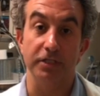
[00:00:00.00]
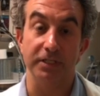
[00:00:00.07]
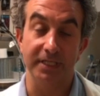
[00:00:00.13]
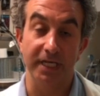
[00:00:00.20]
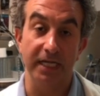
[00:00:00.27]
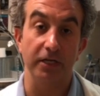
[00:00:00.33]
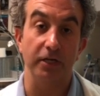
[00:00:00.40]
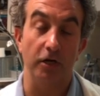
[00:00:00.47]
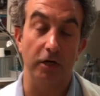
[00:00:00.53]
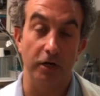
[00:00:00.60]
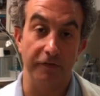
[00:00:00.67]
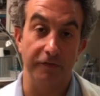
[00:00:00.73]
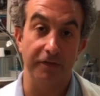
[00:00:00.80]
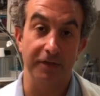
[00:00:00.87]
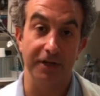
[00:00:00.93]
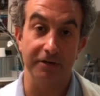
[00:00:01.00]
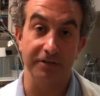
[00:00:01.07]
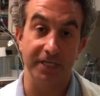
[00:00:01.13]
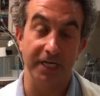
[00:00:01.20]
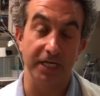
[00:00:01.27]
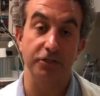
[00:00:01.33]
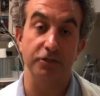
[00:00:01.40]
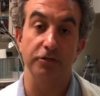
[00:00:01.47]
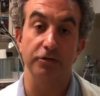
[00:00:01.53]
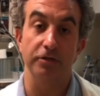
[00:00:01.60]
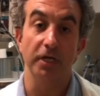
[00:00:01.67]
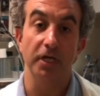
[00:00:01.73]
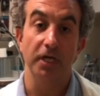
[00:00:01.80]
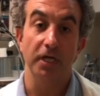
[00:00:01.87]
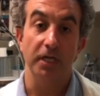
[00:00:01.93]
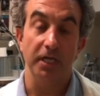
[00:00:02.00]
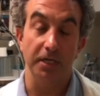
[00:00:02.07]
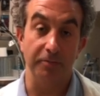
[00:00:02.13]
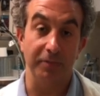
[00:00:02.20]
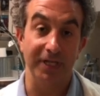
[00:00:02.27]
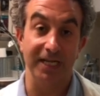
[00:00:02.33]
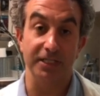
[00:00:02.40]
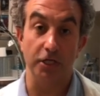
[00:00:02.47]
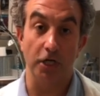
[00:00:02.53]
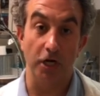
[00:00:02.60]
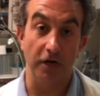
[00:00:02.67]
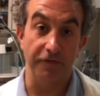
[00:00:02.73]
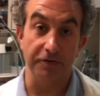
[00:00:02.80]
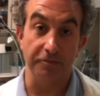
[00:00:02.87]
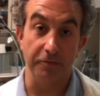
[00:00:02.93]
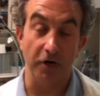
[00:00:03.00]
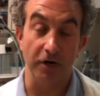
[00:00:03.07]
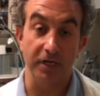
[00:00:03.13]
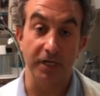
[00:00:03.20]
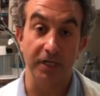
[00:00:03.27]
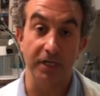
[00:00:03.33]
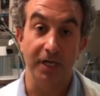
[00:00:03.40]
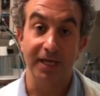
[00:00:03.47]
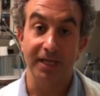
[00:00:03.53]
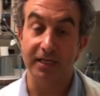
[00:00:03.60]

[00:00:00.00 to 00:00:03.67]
and taken off their textured implants off the market,